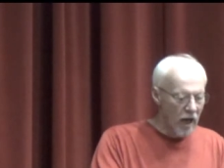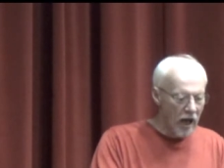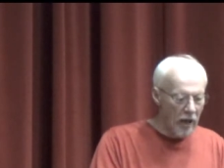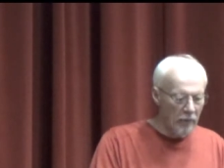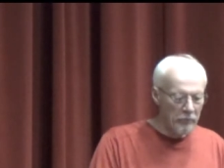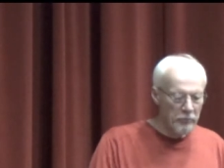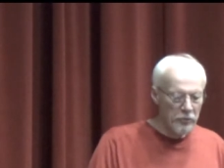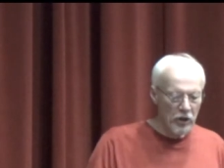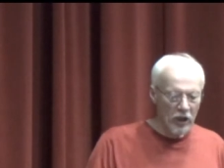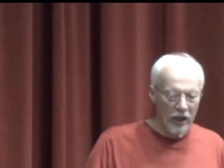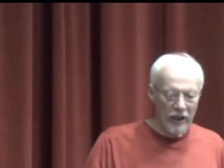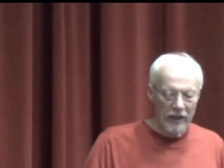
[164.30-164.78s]

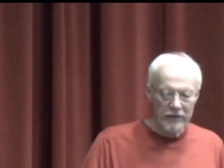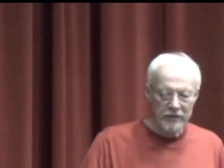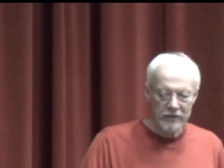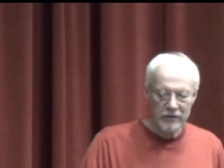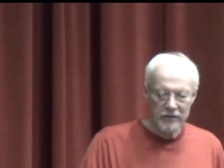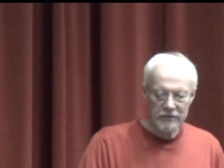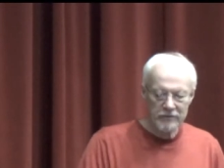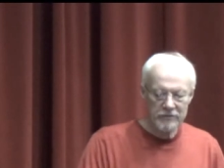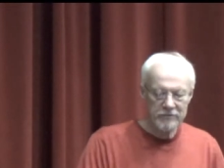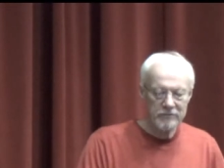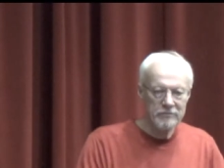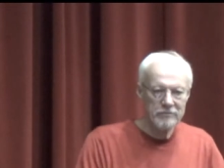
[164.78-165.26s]
object.
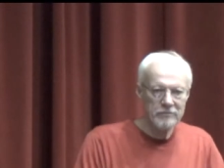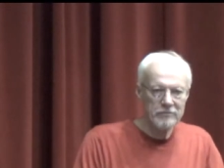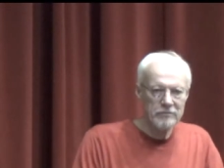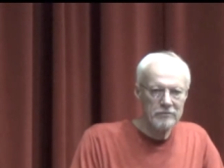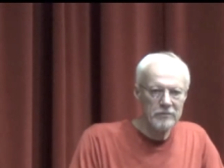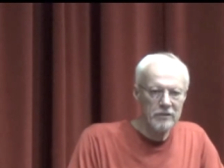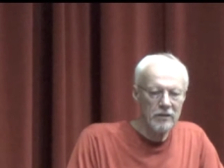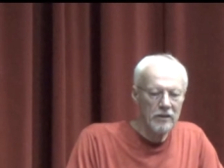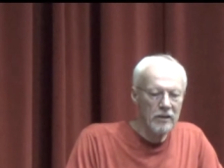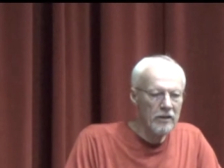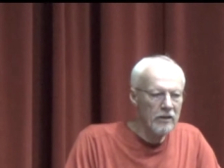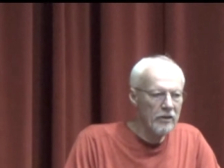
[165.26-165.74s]

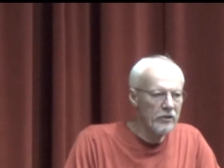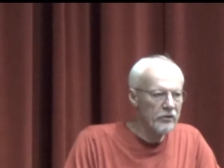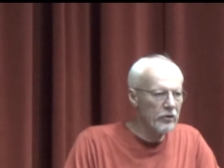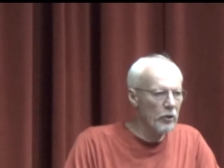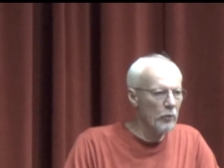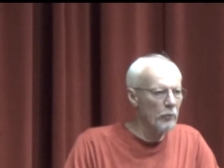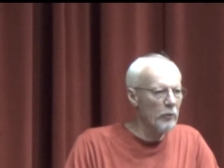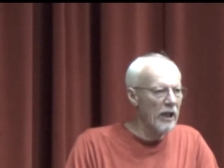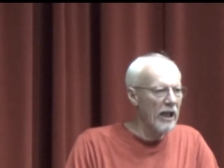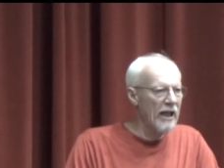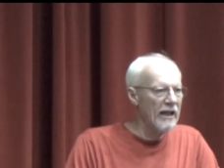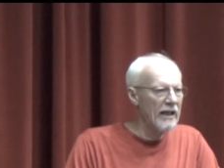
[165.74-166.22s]

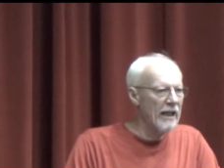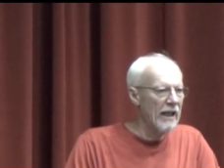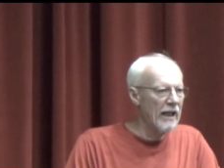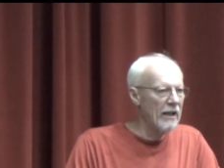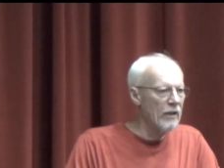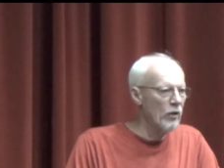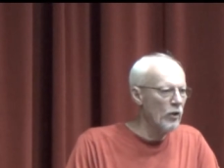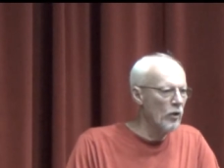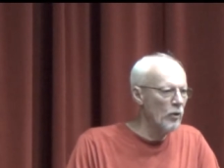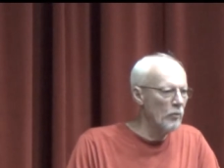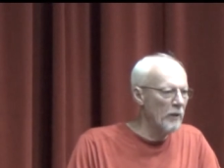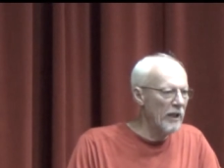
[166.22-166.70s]
So when I
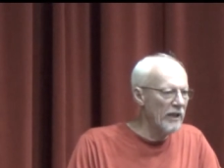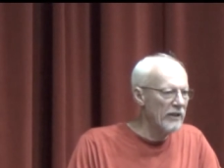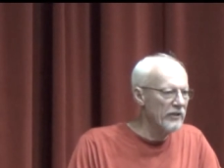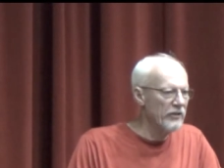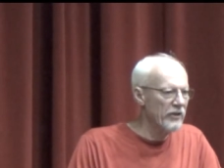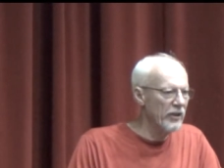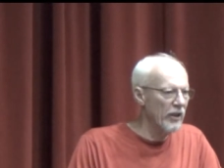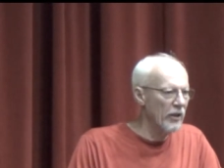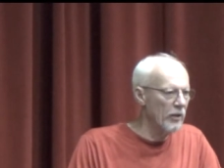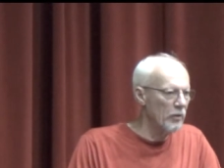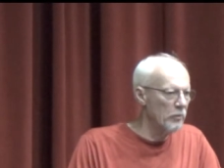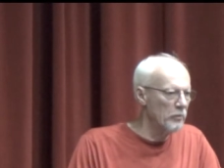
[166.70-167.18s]
got home, I
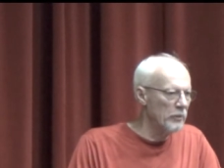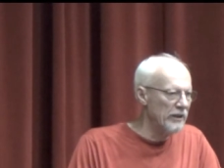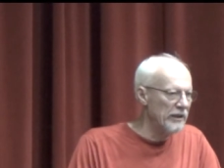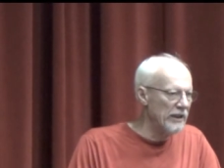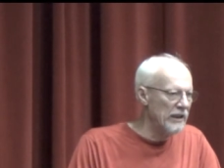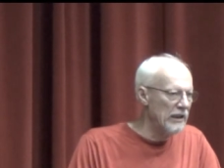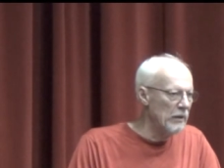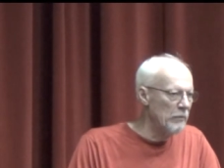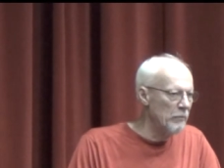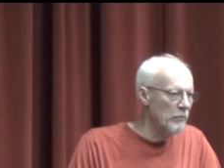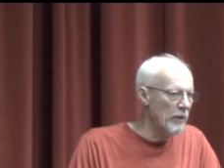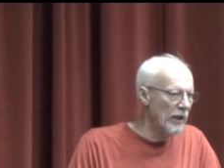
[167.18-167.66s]
sent him an
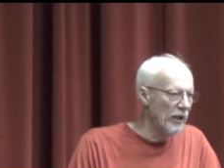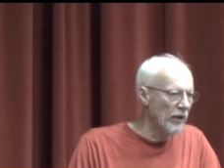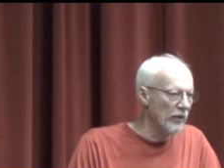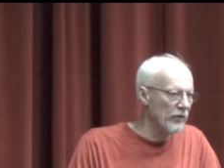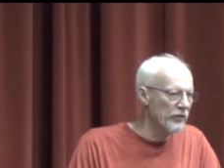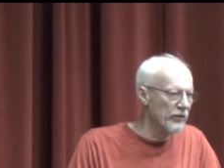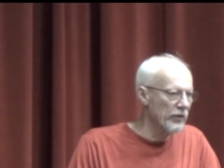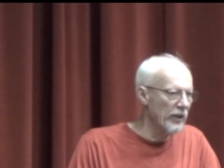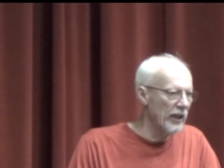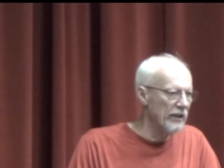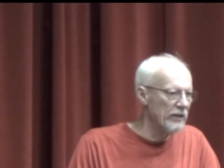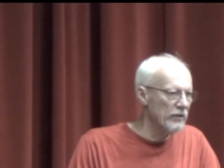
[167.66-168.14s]
email
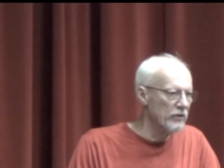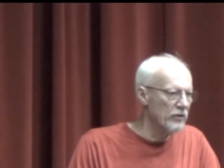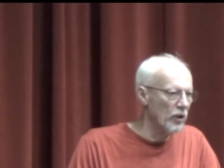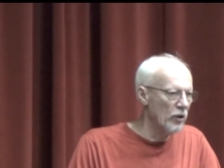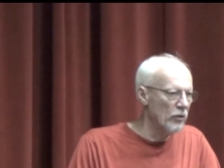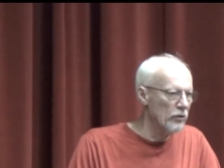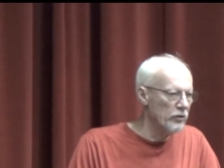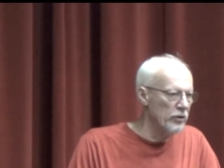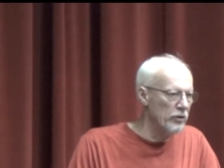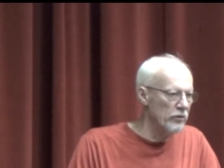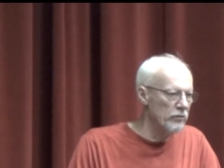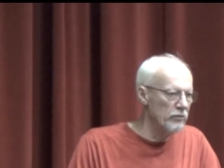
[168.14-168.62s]
saying,
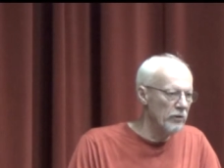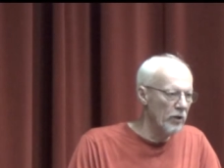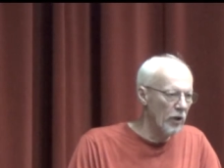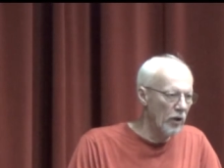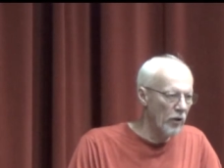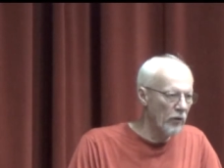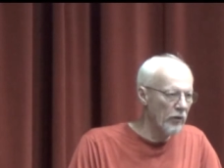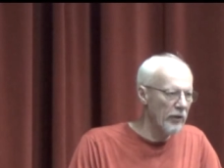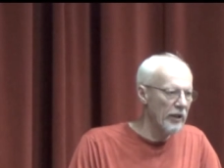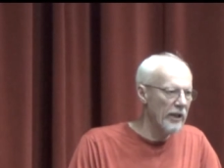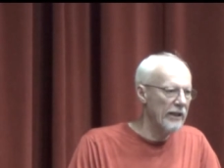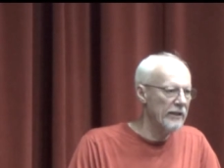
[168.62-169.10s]
don't you
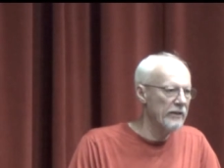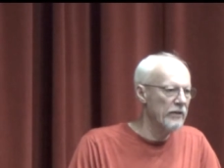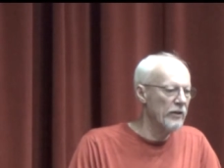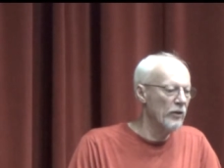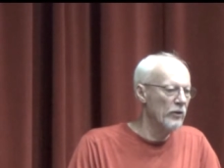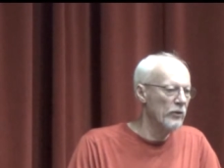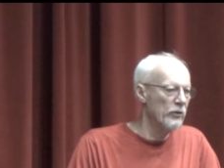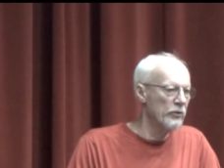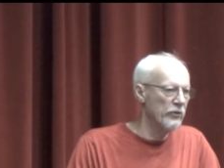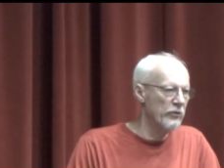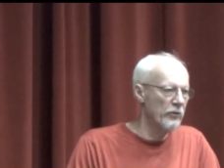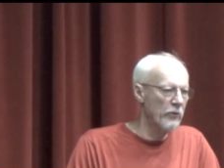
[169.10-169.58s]
know that
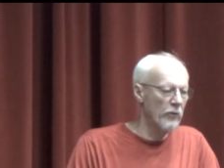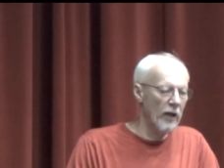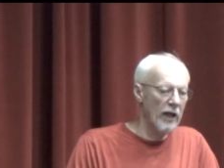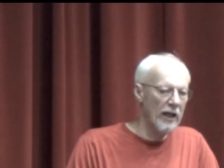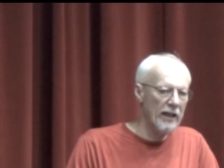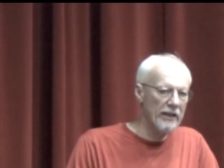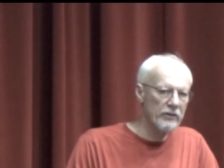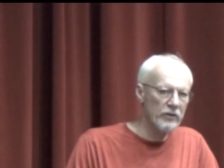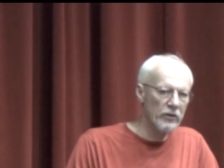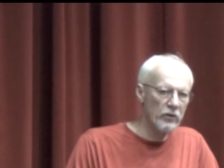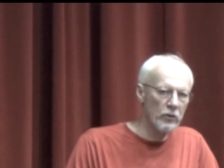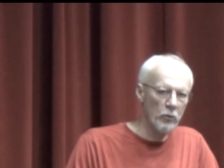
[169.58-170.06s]
those
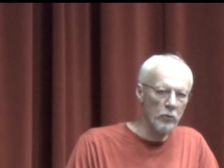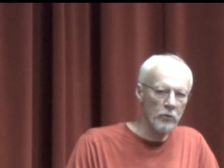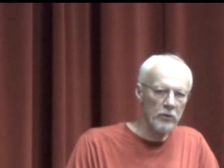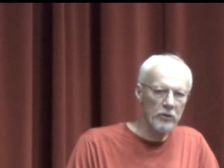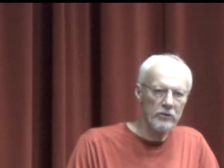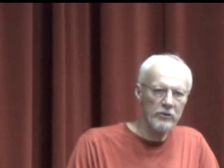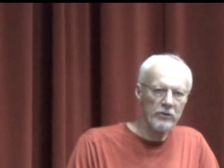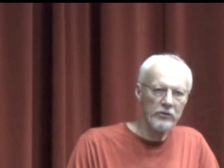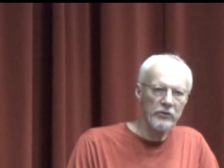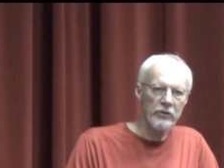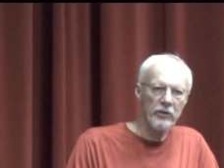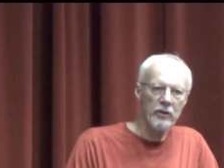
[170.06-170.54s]
dried
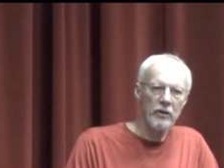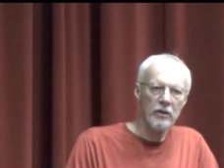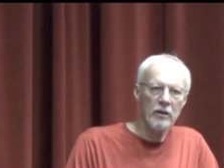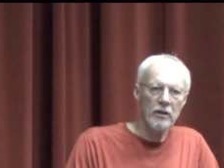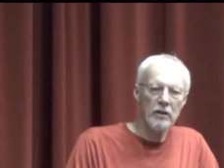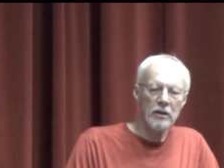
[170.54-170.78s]
squirrels